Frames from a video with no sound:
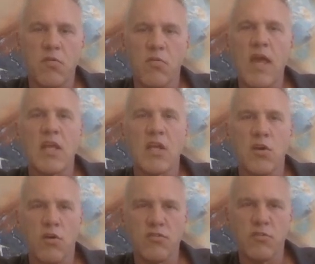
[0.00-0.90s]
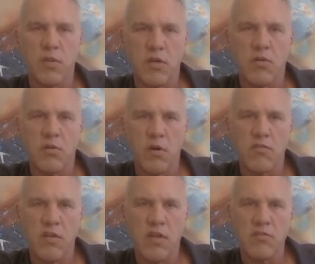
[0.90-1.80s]
creating culture within an
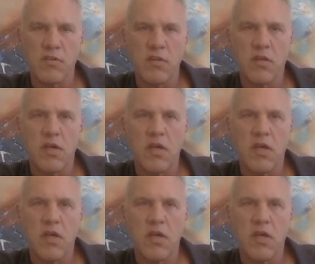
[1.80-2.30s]
organization